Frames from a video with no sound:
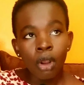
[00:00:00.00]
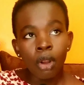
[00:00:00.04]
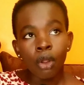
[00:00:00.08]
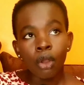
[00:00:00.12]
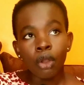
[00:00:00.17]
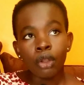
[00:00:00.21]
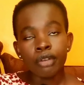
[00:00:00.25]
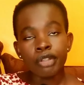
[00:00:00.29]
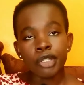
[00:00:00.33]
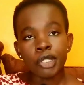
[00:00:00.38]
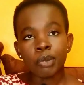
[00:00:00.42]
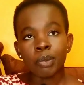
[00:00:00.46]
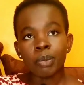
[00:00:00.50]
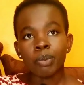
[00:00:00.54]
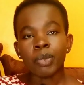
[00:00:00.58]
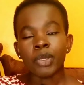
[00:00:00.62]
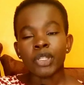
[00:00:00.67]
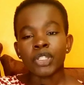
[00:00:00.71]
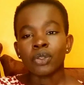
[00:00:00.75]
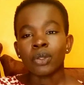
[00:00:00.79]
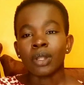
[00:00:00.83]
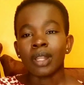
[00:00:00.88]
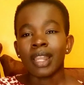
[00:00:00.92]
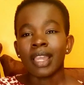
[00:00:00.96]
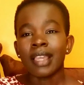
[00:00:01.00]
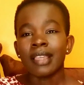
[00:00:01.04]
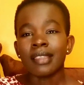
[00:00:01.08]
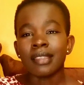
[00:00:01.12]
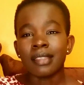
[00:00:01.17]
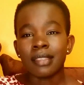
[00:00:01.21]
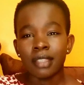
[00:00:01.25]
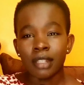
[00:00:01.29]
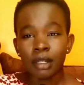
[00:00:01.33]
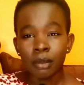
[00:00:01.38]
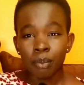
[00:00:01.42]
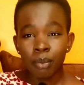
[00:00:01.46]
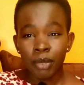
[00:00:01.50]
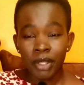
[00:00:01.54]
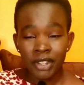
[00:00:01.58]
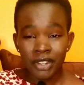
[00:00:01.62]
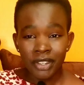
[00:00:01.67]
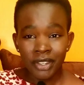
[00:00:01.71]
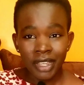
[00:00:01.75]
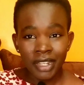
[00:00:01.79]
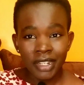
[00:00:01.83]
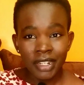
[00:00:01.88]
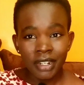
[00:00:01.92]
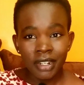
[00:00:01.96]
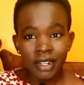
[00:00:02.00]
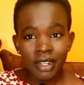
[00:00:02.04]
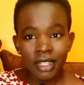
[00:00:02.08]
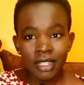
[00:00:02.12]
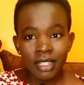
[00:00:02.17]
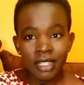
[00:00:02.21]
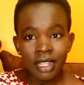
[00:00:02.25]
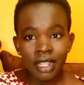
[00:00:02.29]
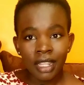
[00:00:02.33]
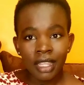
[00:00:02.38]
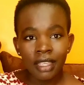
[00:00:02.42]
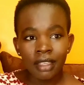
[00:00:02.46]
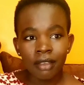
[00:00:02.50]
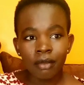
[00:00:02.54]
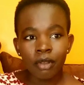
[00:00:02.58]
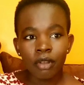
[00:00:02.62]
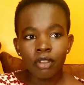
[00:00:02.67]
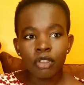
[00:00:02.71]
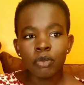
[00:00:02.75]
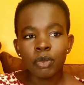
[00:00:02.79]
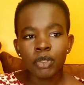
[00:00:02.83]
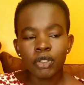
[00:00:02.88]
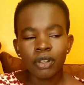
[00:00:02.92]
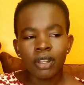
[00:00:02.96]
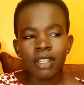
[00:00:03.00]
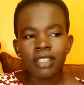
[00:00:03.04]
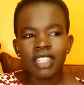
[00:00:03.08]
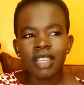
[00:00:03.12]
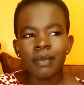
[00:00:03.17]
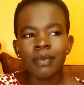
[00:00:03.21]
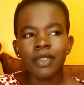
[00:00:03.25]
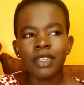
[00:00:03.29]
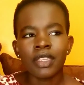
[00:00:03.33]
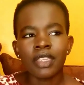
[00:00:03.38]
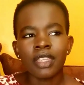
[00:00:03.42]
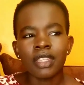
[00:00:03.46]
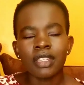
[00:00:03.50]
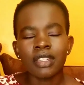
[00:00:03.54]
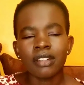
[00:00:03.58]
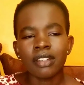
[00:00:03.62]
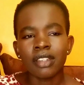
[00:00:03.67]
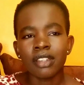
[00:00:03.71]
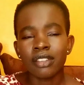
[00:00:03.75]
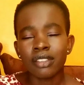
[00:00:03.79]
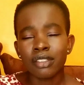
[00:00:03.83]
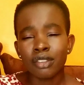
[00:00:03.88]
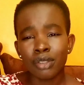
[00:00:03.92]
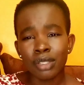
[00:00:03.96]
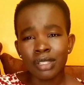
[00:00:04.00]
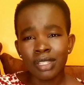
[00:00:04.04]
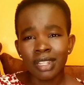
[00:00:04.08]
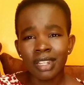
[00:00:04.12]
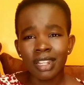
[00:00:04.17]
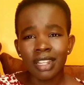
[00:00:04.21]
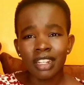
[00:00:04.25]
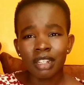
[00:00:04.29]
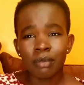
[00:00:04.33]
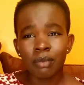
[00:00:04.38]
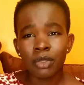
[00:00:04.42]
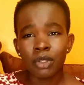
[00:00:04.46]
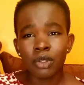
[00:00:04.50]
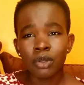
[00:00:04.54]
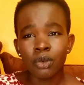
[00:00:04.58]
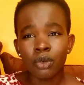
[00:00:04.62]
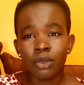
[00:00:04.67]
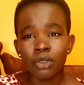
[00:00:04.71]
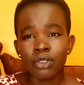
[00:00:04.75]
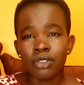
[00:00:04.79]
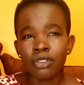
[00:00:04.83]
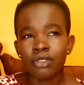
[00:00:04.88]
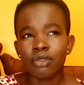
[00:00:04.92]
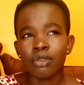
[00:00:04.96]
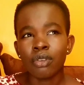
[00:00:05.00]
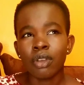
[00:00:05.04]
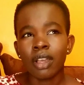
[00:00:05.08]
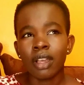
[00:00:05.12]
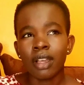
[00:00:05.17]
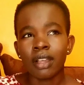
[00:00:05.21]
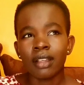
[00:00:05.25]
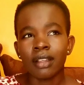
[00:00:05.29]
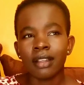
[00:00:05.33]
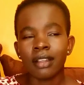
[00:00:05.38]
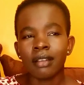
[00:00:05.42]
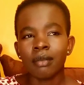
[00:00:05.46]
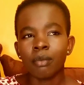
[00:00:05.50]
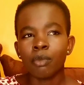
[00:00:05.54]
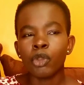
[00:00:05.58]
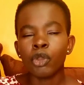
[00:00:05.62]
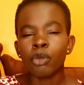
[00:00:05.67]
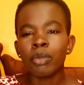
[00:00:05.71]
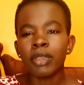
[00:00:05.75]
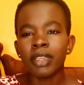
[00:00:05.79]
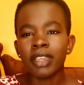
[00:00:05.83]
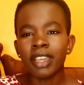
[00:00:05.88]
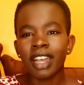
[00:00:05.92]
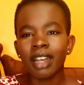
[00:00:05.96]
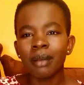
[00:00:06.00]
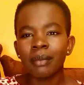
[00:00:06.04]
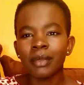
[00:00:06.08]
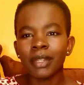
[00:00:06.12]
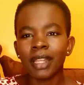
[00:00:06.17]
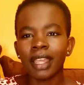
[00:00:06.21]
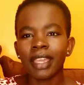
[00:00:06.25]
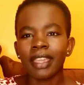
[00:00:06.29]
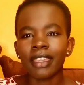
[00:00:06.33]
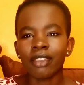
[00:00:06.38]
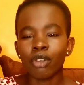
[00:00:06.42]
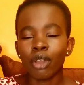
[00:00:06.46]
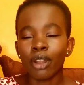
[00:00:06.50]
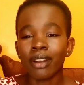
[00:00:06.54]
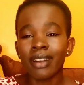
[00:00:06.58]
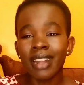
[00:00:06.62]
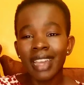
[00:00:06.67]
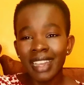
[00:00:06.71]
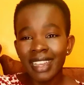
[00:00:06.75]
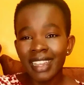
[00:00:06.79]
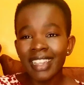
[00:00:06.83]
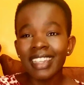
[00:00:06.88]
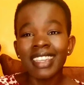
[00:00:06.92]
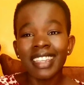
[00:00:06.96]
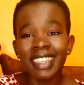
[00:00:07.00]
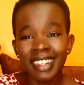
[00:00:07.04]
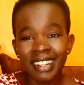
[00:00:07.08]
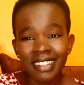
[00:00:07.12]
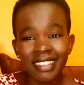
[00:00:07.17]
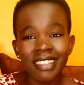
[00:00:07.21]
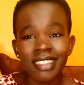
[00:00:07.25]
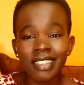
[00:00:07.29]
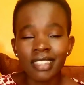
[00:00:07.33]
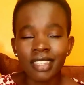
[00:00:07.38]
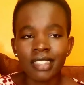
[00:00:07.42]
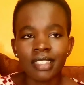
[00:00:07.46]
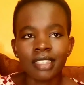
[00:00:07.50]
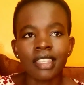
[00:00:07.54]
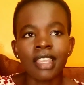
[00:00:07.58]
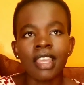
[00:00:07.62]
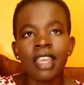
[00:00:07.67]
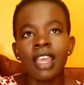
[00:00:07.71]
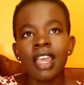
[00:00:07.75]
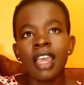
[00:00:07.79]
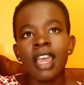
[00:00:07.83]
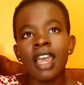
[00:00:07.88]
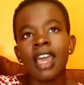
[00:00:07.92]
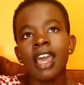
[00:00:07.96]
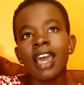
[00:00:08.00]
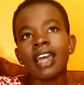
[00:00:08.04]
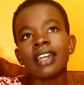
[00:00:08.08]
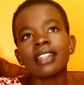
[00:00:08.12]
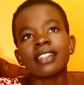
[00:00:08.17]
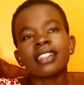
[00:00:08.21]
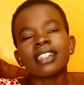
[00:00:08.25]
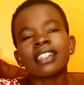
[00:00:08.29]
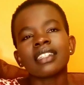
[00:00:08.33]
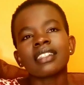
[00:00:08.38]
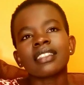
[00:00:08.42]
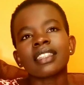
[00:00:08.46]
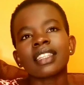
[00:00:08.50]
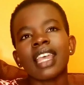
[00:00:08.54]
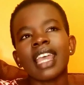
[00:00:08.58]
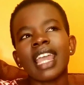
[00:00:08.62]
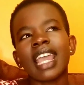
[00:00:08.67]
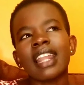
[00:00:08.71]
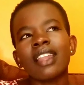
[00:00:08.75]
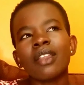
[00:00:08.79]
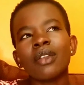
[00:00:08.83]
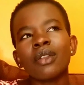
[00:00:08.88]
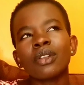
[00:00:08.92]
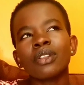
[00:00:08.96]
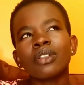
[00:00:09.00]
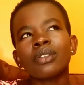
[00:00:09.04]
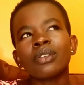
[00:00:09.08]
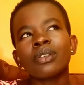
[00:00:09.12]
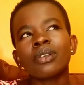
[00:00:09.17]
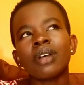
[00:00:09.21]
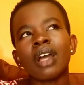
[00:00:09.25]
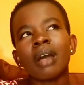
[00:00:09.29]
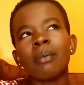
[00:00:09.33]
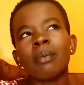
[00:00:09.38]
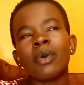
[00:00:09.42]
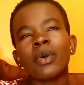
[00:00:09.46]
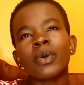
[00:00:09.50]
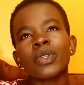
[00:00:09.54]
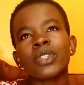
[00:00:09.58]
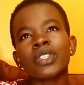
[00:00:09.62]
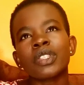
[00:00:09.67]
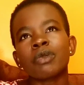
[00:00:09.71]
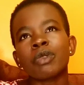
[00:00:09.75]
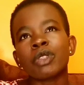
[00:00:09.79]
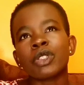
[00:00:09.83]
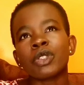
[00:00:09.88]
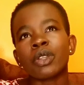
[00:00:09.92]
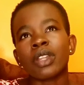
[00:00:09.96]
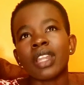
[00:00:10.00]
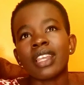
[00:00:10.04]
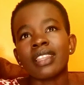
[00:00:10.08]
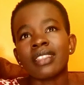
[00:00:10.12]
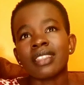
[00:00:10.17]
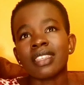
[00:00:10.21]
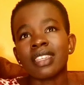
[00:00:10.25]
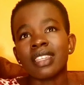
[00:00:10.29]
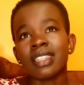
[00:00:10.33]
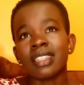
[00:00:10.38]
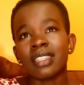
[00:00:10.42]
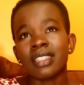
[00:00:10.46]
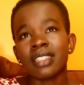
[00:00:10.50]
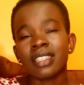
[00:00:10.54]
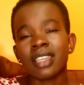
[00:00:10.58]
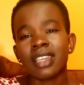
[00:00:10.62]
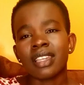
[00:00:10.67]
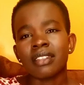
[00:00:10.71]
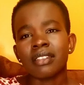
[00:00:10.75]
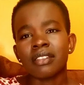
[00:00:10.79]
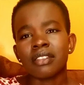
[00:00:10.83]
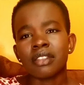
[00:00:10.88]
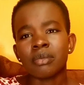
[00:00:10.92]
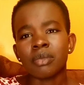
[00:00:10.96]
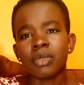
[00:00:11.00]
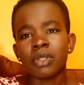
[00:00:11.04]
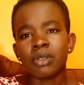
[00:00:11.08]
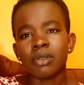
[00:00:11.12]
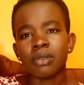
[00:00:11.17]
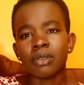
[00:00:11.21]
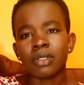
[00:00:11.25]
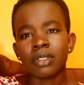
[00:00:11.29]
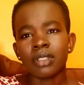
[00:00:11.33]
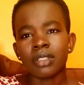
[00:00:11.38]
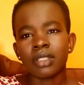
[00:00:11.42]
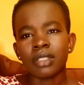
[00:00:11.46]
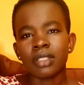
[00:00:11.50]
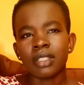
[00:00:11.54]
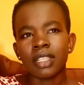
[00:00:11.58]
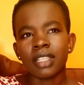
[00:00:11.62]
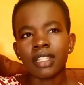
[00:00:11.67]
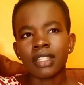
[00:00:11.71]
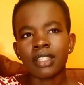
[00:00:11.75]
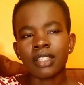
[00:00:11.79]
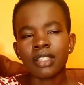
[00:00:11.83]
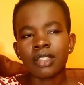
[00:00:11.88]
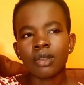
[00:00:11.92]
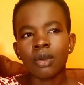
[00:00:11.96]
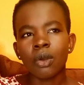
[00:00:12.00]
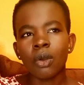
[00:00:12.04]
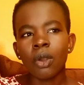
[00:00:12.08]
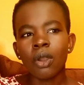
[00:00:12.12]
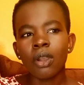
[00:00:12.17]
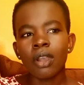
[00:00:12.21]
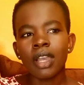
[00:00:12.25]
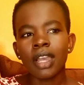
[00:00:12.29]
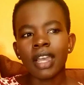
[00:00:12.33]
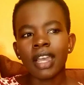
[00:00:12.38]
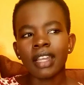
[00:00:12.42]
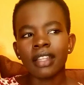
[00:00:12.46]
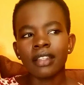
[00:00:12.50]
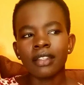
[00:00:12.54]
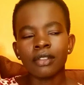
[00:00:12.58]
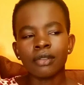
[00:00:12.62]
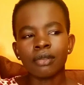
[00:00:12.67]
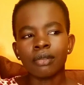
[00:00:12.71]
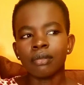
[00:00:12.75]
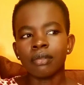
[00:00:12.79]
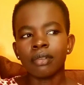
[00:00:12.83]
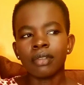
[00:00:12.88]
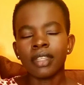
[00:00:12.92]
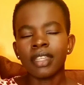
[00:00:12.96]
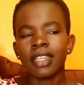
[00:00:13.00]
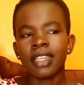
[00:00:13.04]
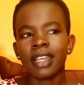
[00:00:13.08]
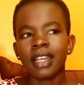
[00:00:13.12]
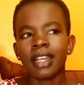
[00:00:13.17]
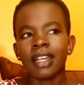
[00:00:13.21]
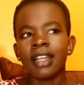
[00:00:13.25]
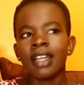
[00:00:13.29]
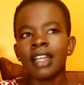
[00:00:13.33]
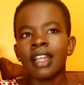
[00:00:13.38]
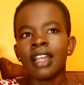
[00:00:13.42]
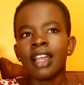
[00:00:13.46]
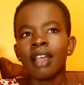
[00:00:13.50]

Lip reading: or you specialize in pediatrics, like when you specialize something, it increases your salary, because you become, like, your rank increases. And I don't know about specializing in this country, because it's so hard to hear,